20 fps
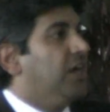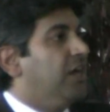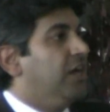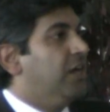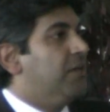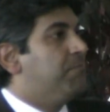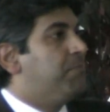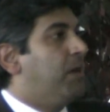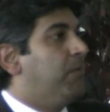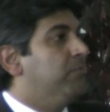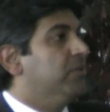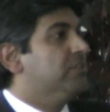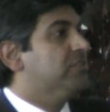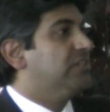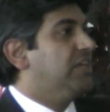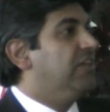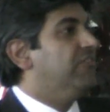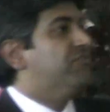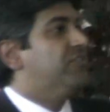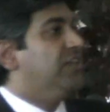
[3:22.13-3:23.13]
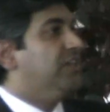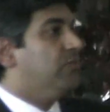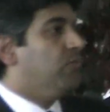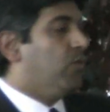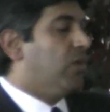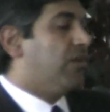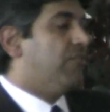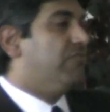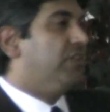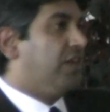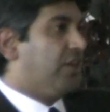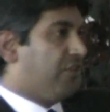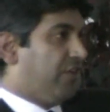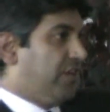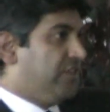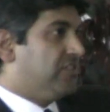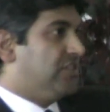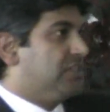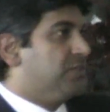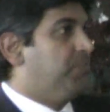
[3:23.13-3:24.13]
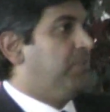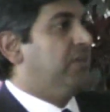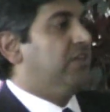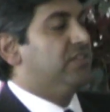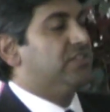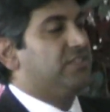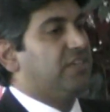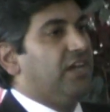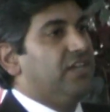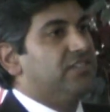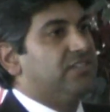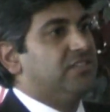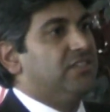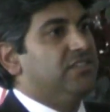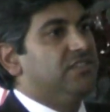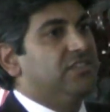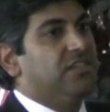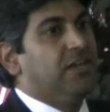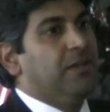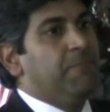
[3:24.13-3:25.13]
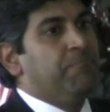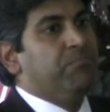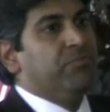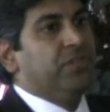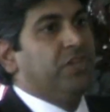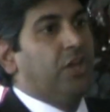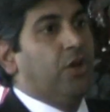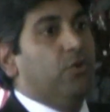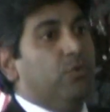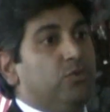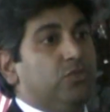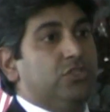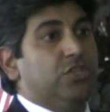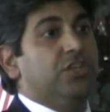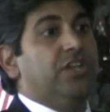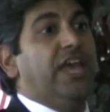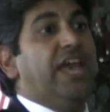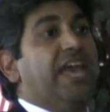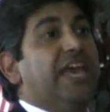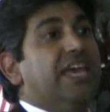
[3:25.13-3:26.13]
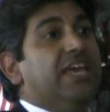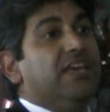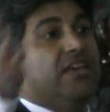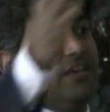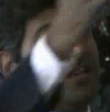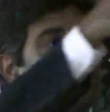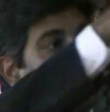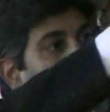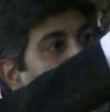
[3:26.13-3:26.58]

in public safety, one of the areas that's been discussed is, you know, today